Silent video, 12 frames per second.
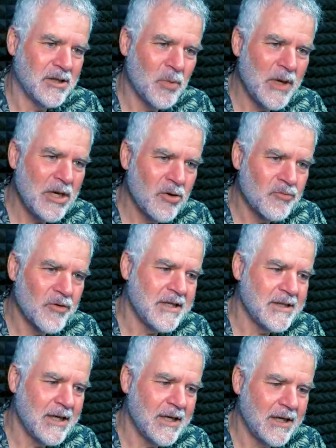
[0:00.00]
So when you're
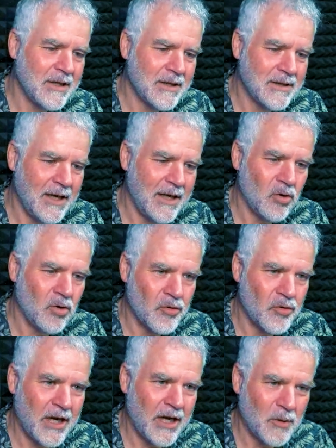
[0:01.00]
raising debt
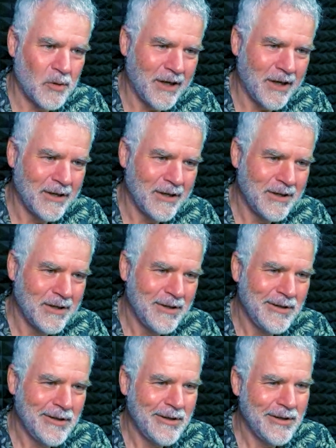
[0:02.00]
or equity,
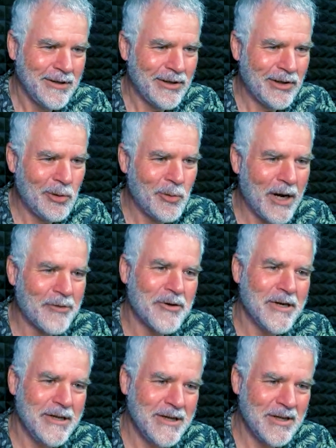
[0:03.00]
you are
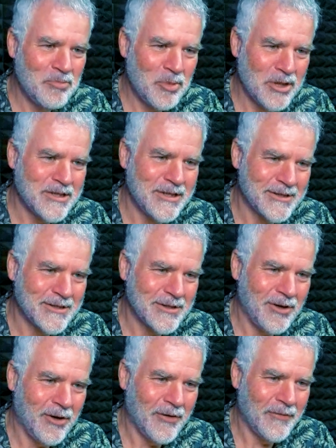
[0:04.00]
in the
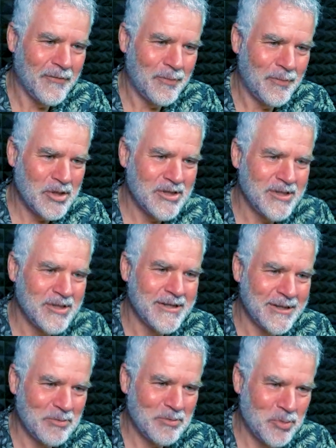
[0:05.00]
business of
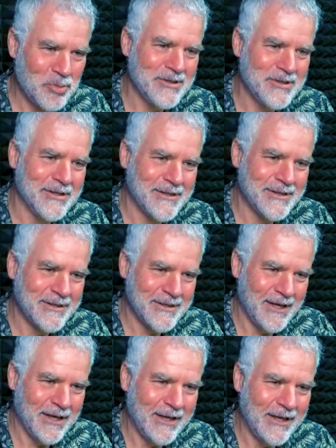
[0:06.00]
business to business
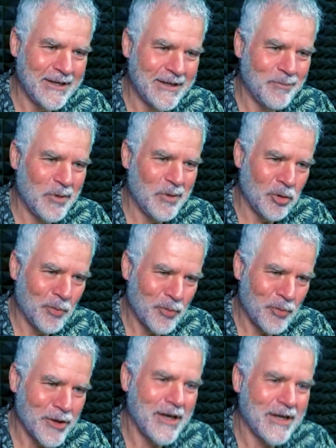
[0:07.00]
selling, but your
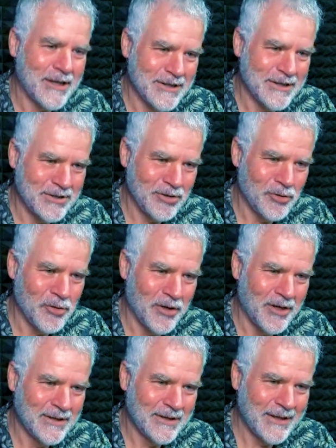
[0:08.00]
product is
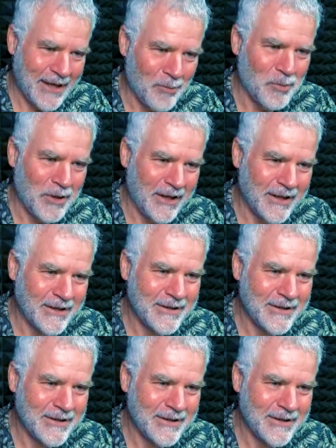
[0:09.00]
your company,